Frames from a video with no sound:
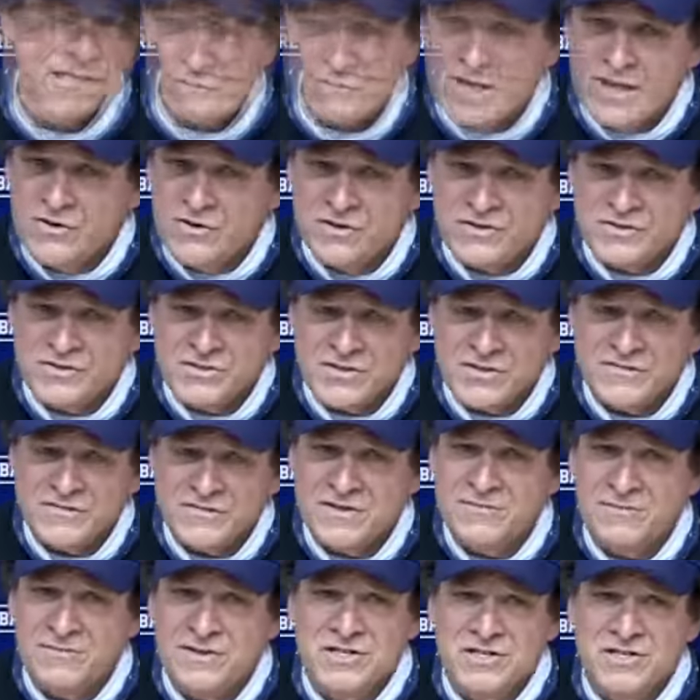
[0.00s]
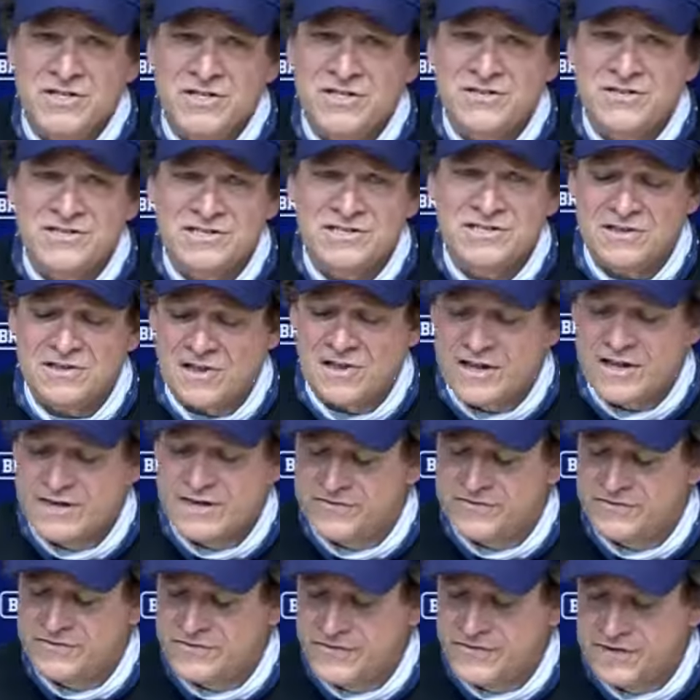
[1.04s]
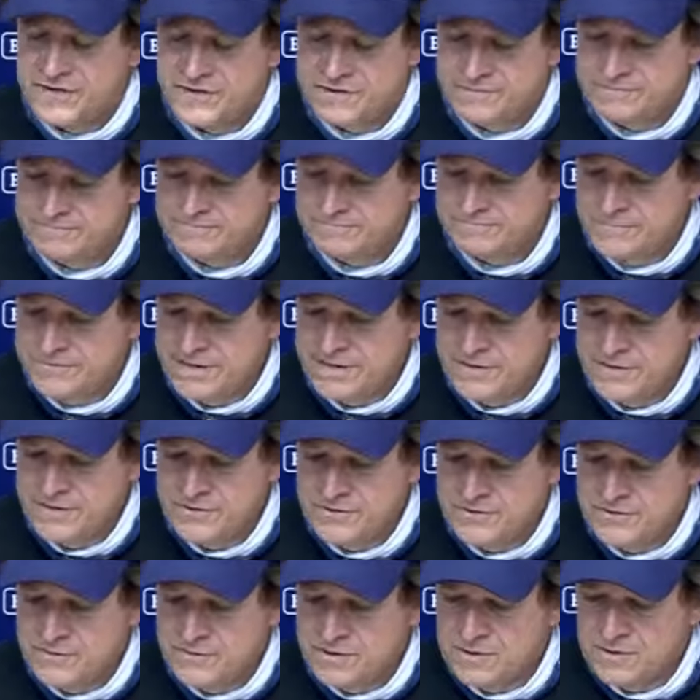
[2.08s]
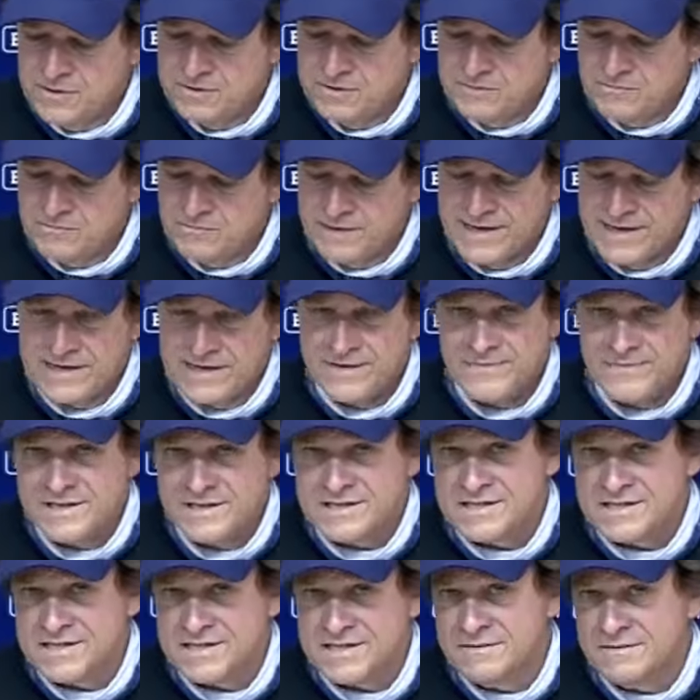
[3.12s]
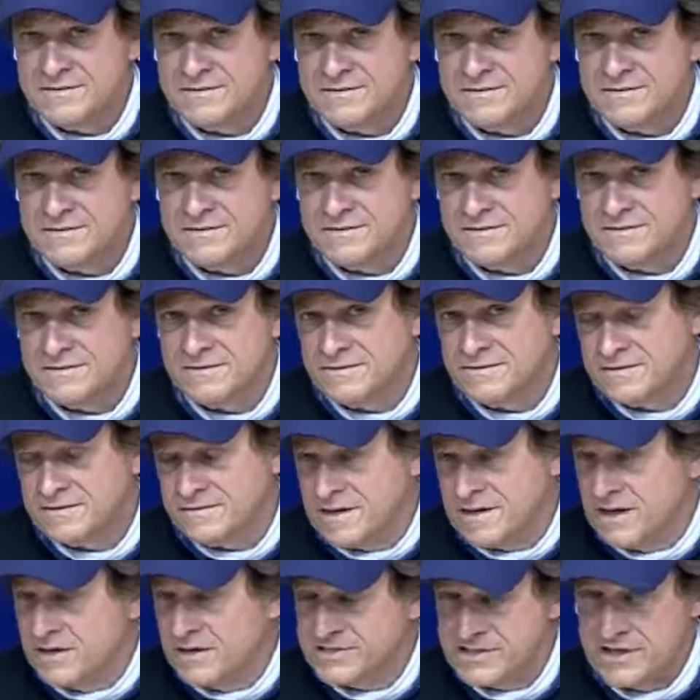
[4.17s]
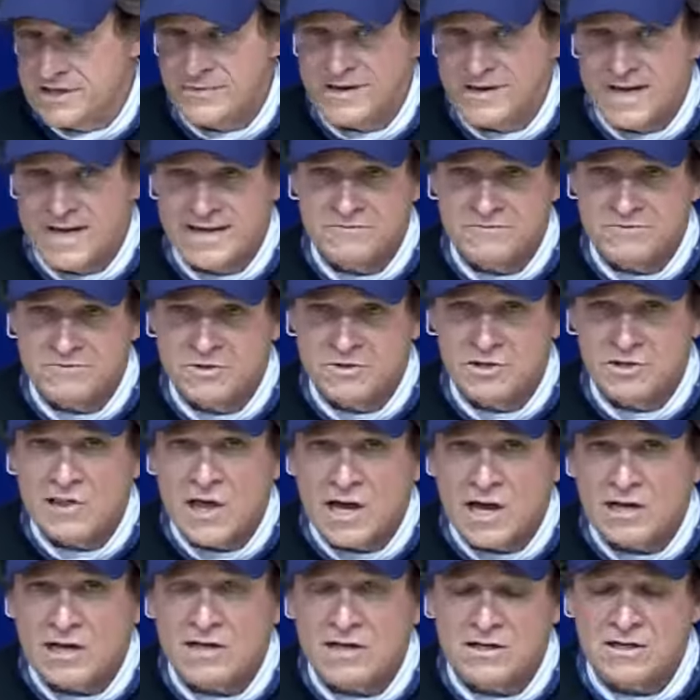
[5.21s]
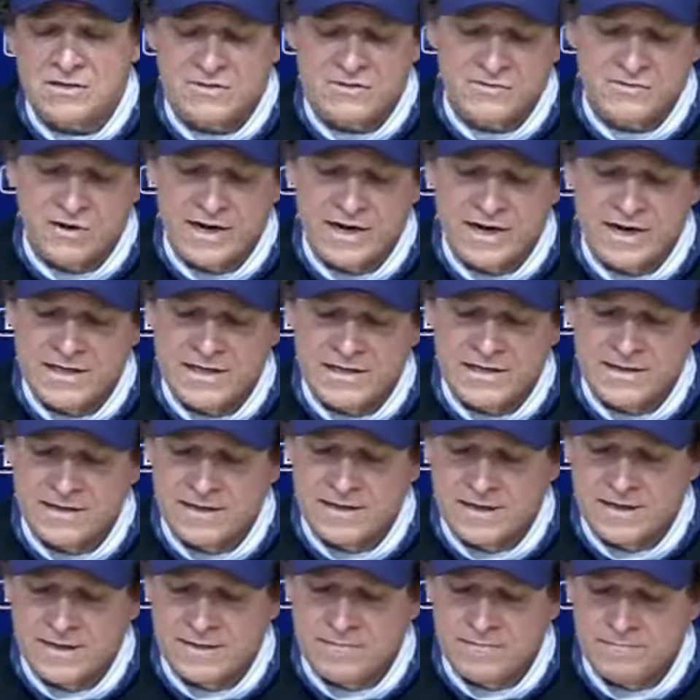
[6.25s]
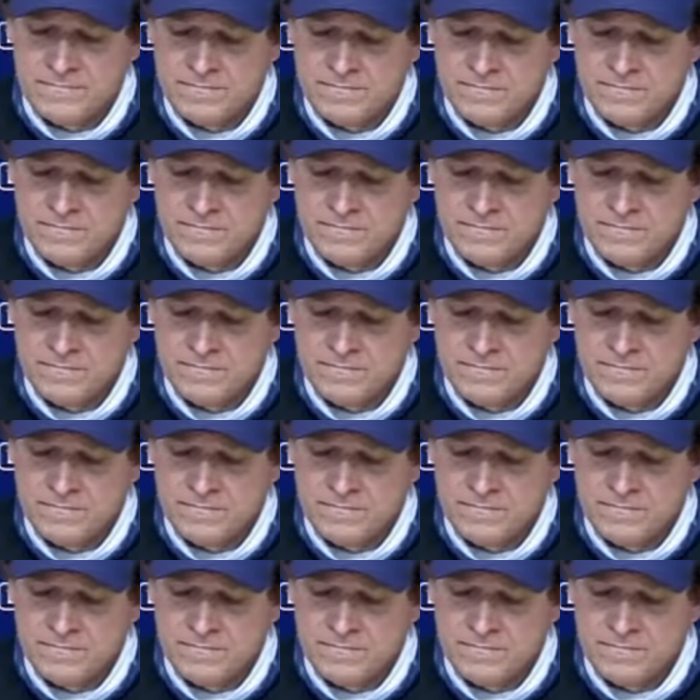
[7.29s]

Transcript: And also have to mention there's a lot of uh, you know uh, randomness, and, and, I'll say we had good luck, right? Um,